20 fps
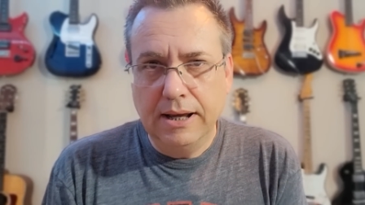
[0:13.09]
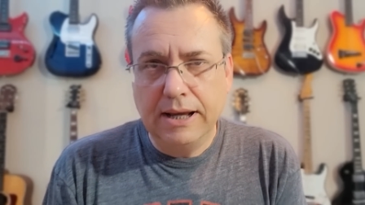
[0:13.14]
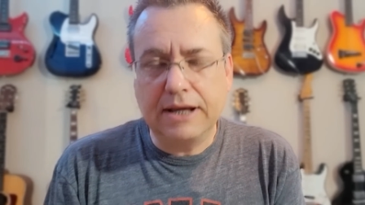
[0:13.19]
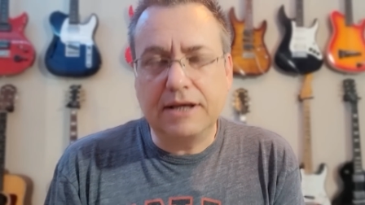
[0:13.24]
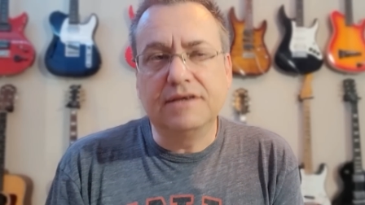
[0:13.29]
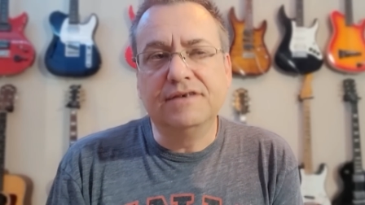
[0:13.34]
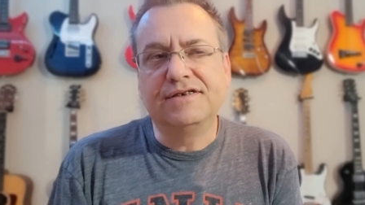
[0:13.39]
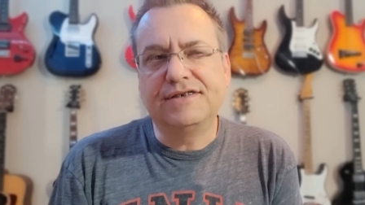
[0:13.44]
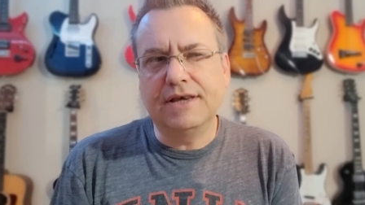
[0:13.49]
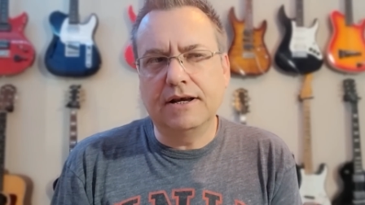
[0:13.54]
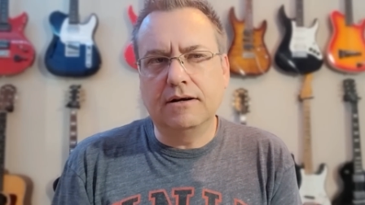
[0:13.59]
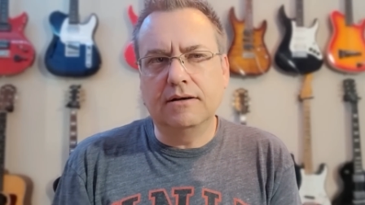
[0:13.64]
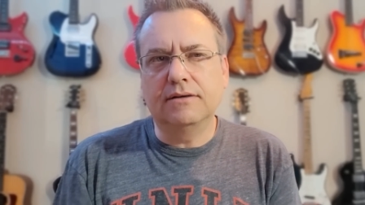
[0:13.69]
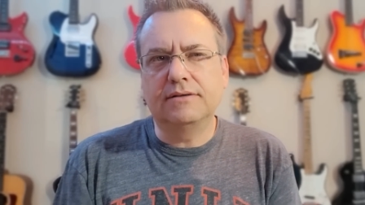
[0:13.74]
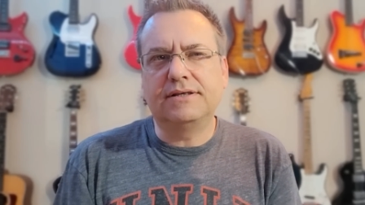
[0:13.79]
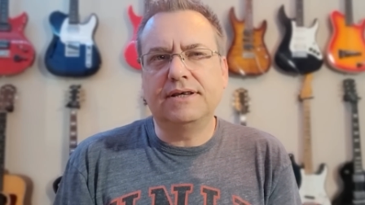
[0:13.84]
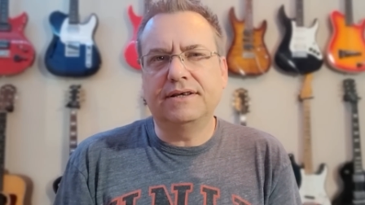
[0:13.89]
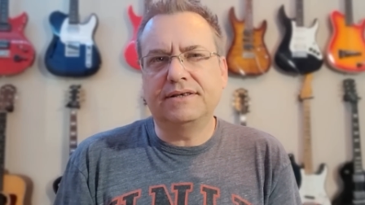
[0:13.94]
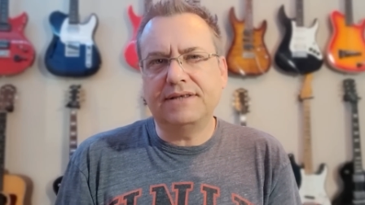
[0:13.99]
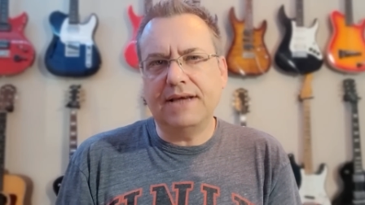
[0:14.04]
He
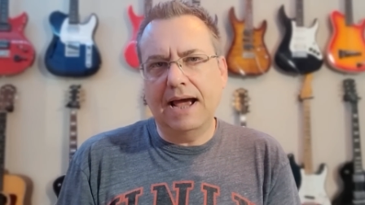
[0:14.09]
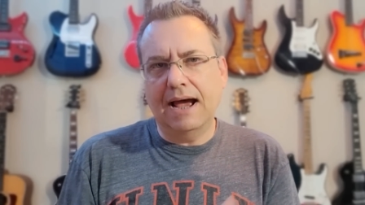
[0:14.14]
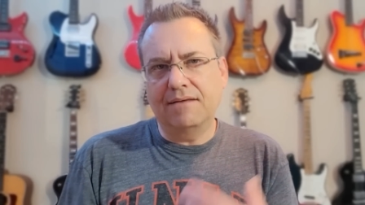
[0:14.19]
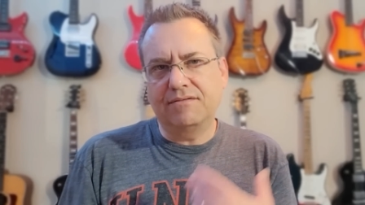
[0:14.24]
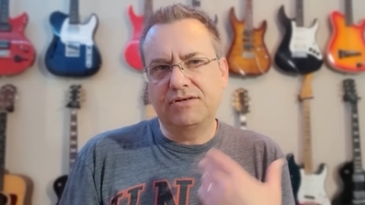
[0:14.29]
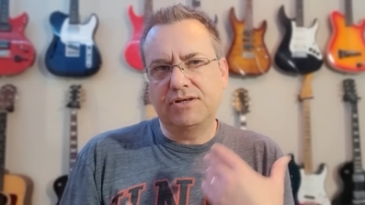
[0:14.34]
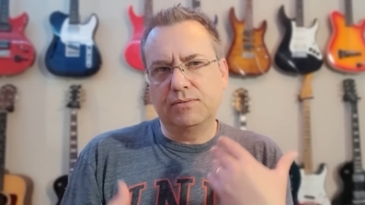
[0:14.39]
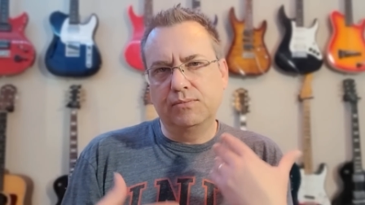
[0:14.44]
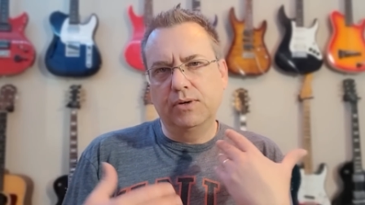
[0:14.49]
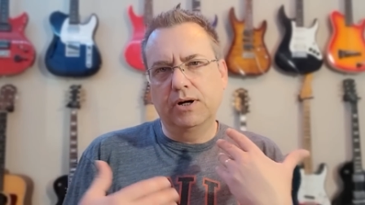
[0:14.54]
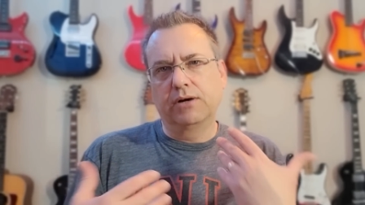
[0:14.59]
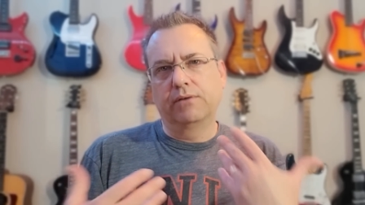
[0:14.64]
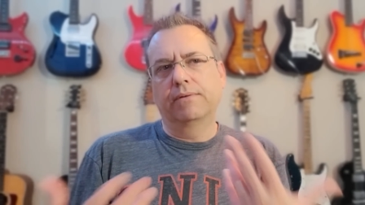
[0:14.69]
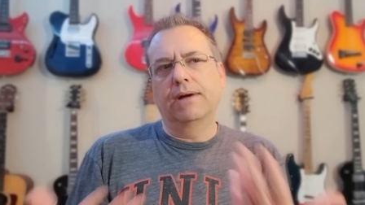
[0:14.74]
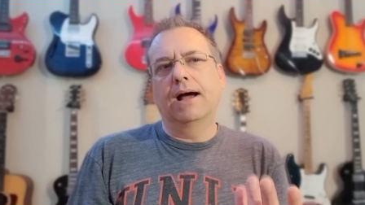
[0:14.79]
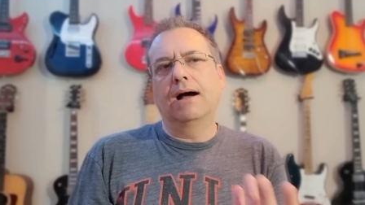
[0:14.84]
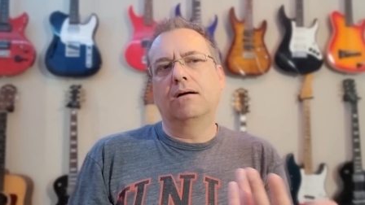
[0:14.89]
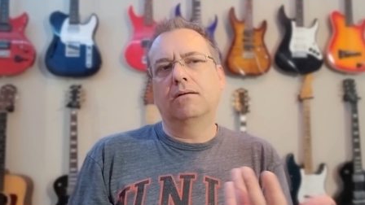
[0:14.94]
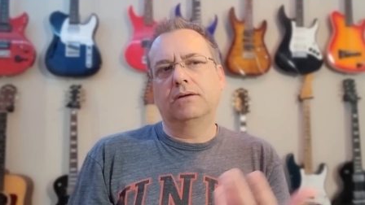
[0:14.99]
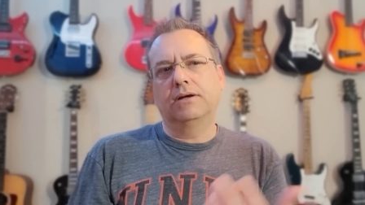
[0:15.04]
considers it to have somewhere
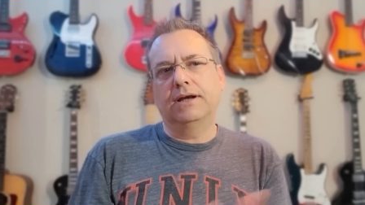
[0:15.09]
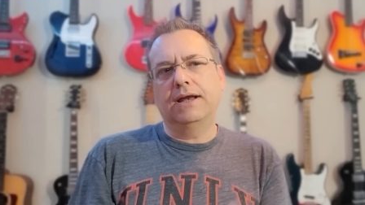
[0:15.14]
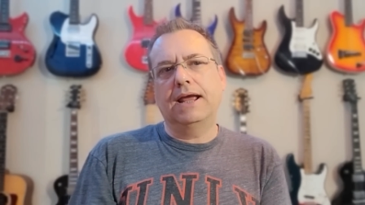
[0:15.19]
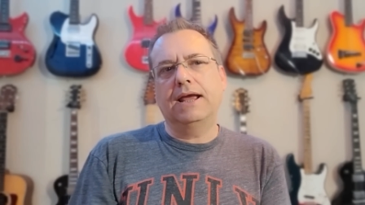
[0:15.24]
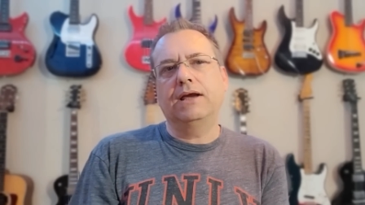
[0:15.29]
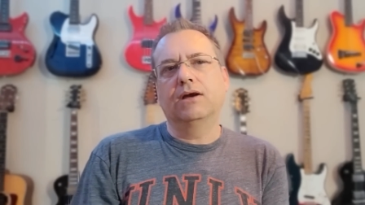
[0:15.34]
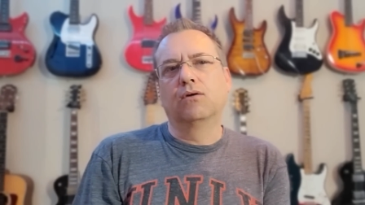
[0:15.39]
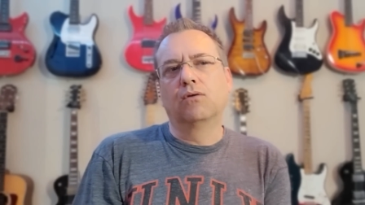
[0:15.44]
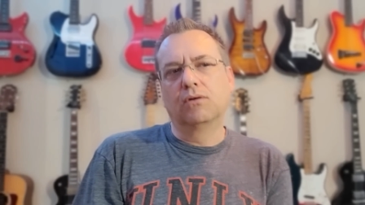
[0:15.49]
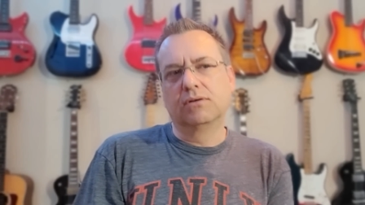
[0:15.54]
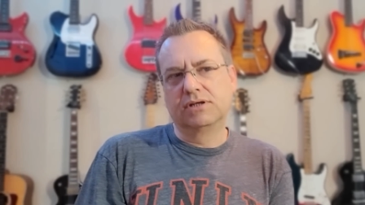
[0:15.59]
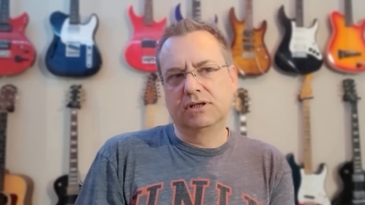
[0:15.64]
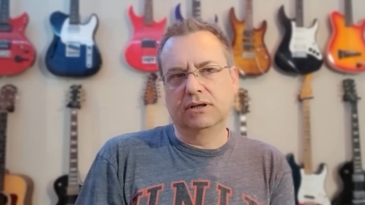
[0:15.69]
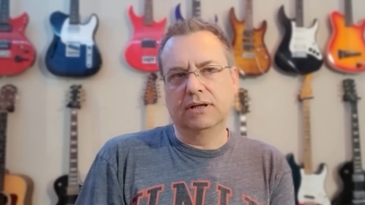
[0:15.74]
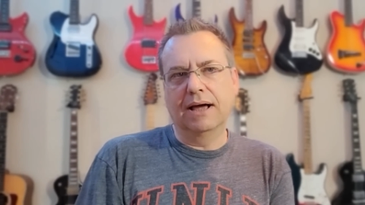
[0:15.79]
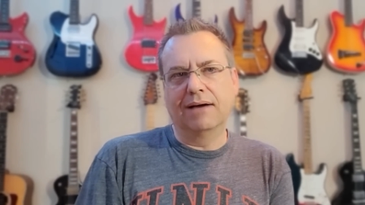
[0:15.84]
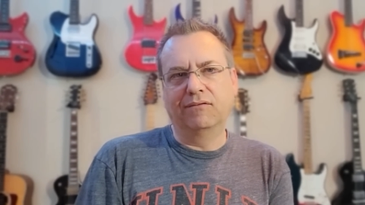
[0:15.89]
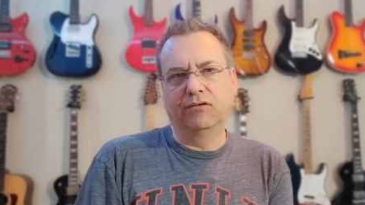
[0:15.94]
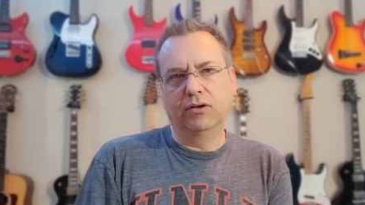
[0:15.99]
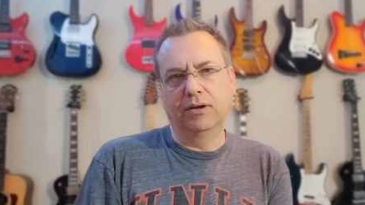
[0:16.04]
around an eight-year-old's
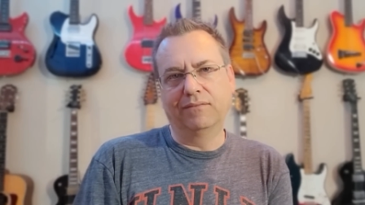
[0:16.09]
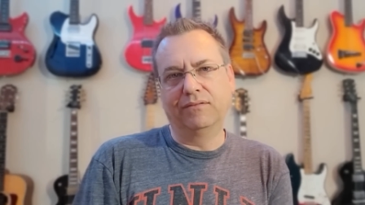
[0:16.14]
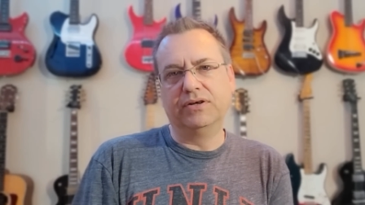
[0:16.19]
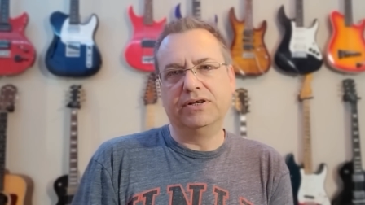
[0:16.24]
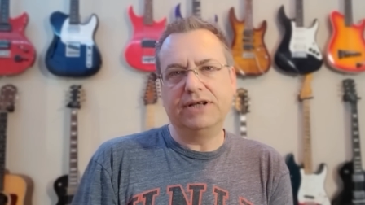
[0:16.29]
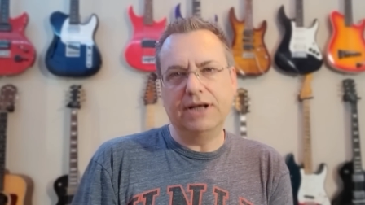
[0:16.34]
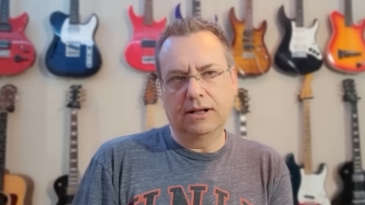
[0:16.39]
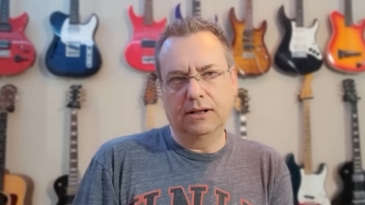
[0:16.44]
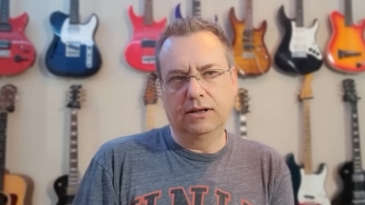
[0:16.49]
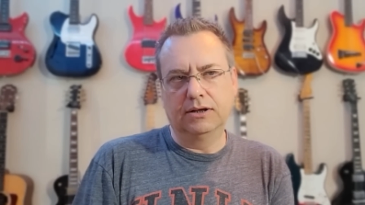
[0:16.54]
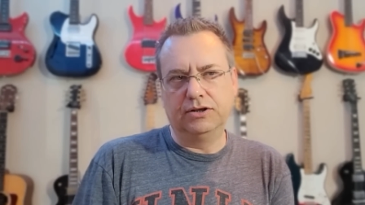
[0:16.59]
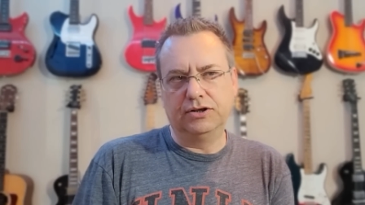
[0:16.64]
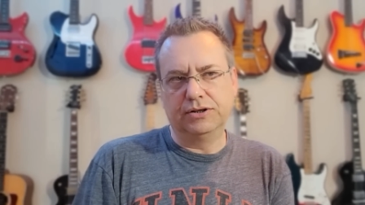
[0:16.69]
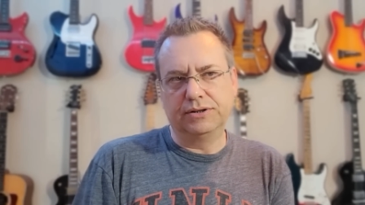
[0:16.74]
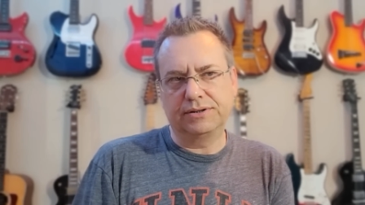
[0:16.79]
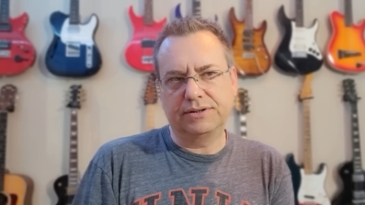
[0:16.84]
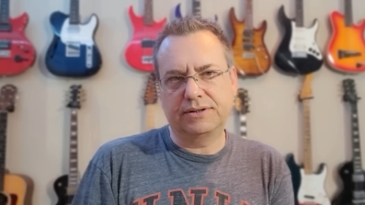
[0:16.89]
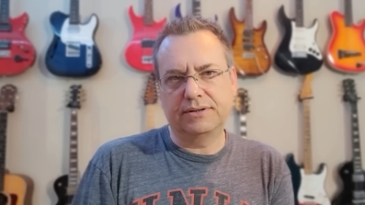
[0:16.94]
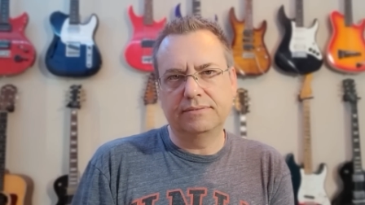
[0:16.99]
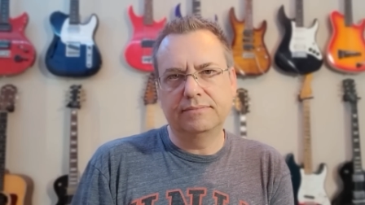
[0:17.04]
level of
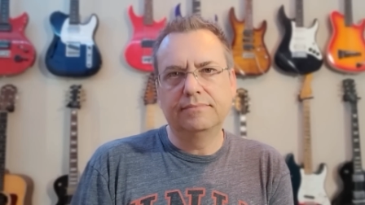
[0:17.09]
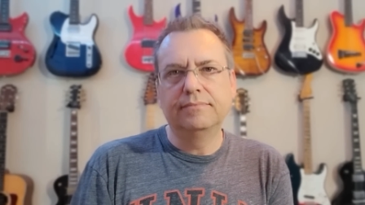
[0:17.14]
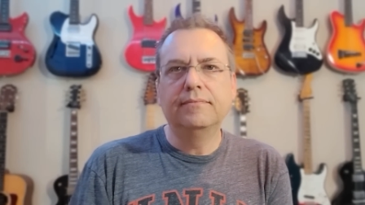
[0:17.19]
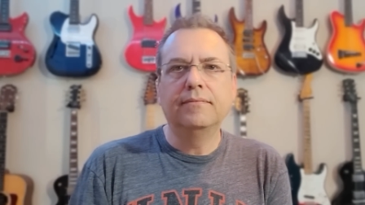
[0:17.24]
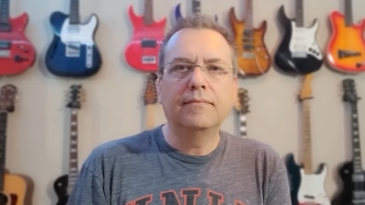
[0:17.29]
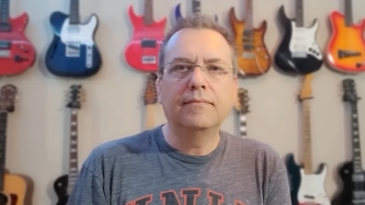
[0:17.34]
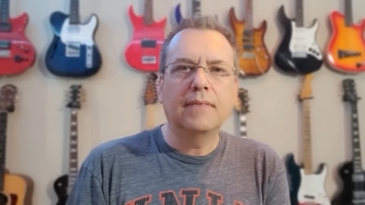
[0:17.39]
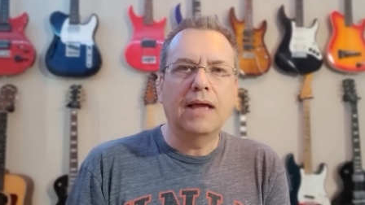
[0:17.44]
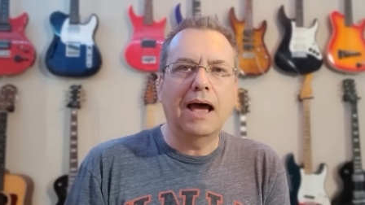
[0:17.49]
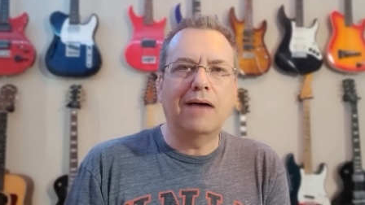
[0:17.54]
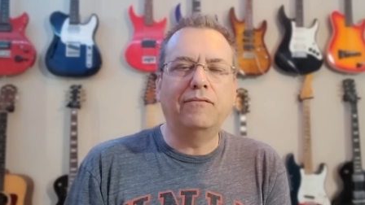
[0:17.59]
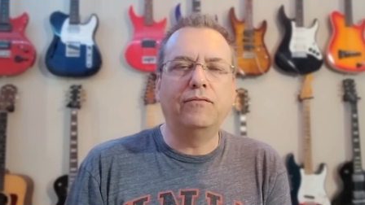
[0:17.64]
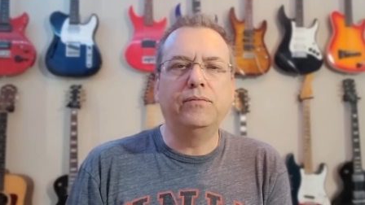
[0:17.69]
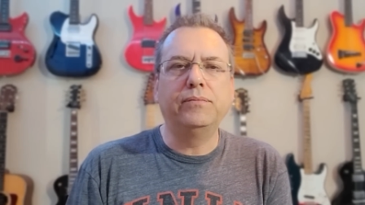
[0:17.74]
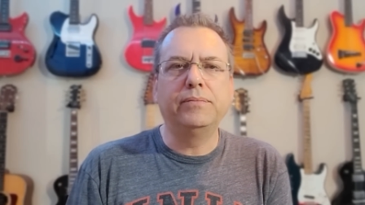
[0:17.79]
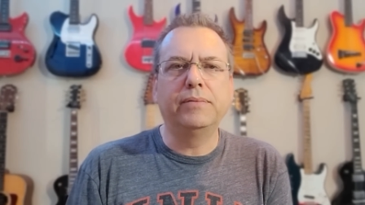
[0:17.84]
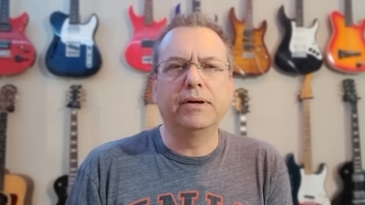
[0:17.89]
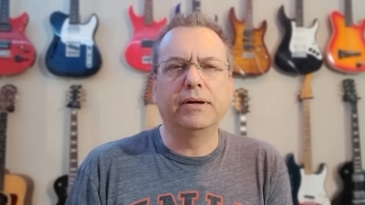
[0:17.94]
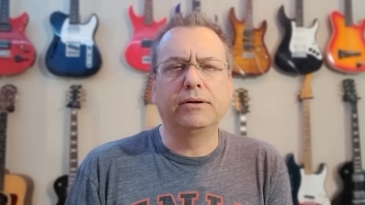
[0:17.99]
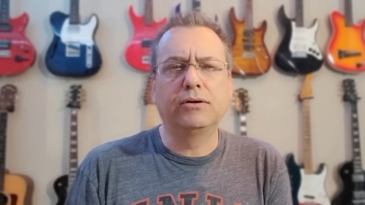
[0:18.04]
intelligence,
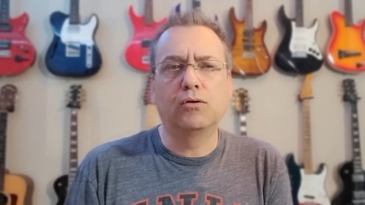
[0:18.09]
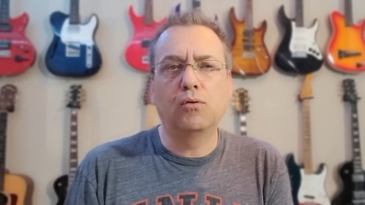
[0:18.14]
having been